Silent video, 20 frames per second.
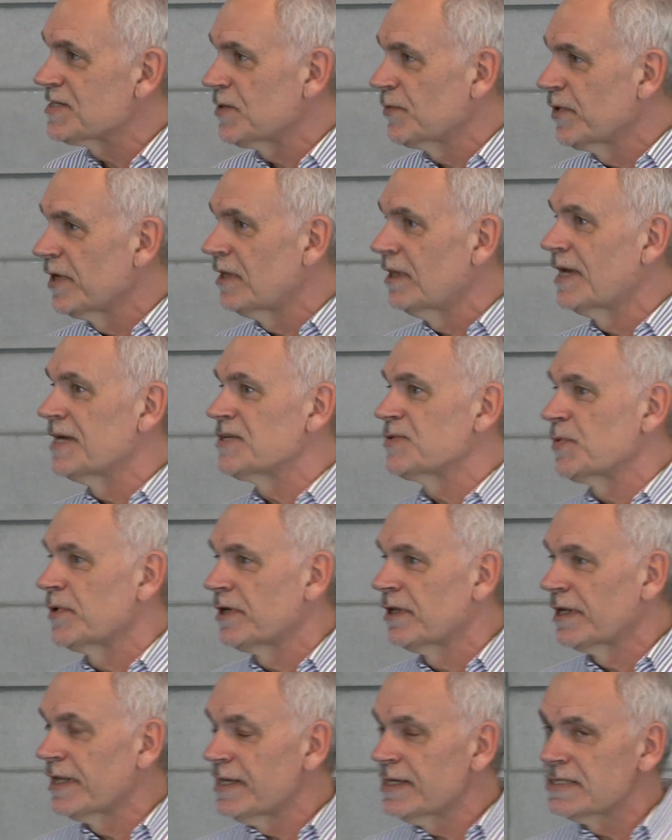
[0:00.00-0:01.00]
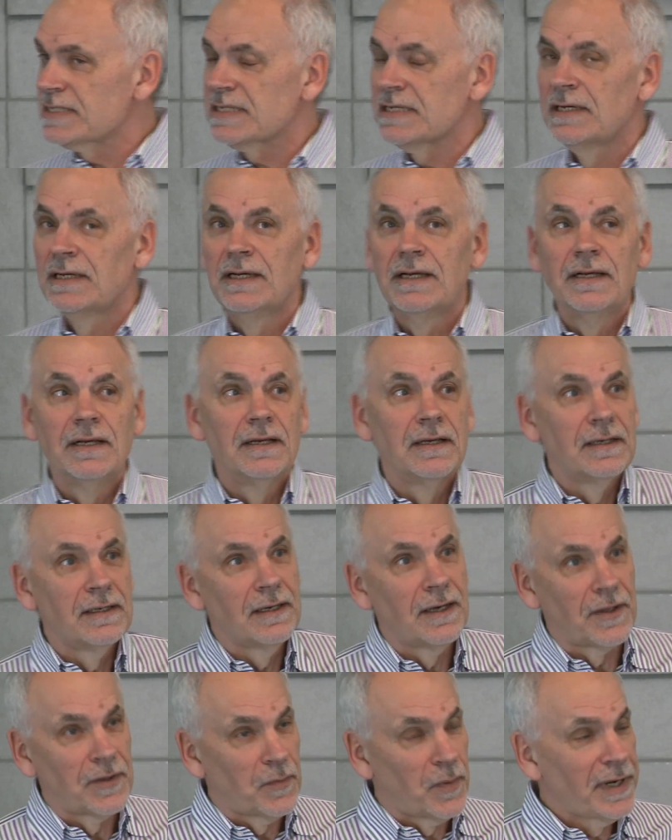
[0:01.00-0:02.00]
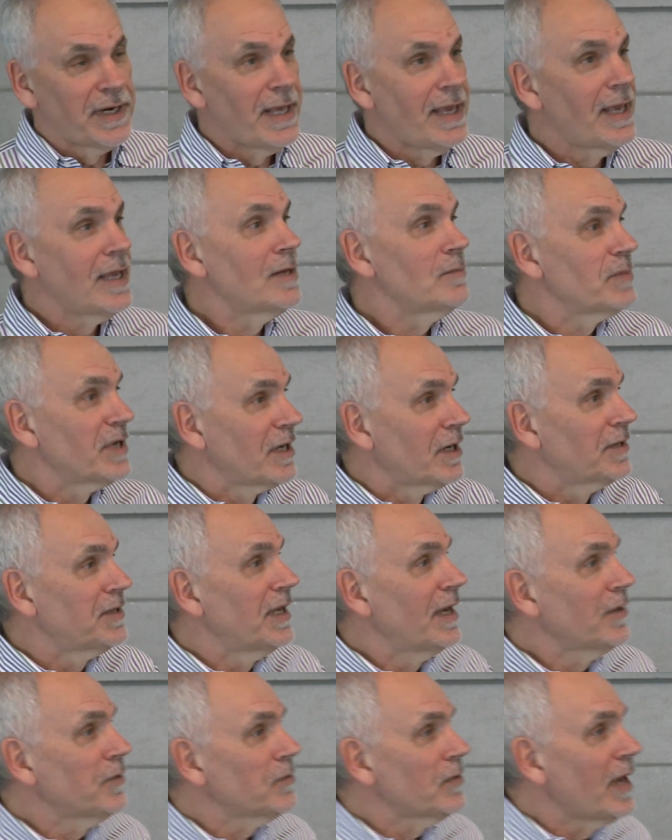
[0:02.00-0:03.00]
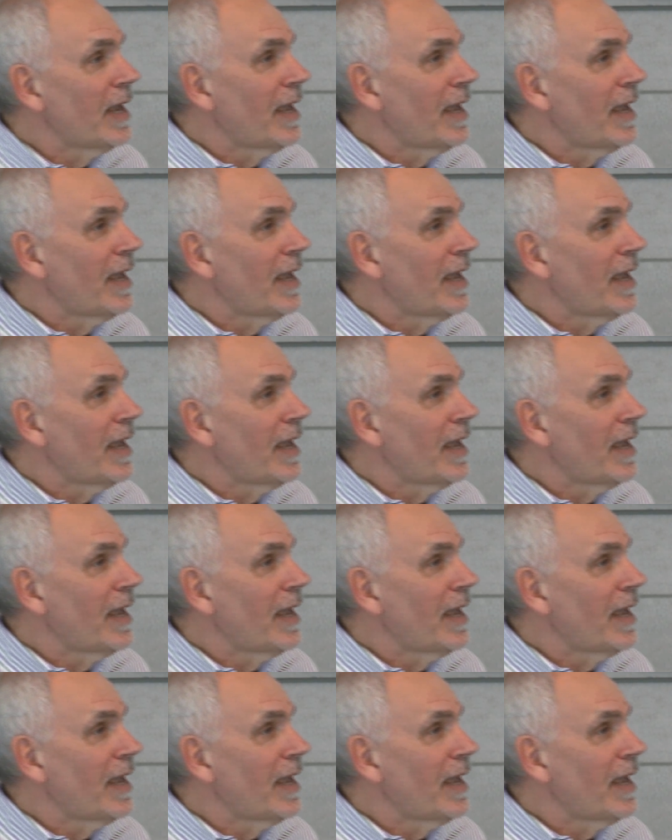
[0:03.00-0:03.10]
I realize what it is on the one hand, but on the other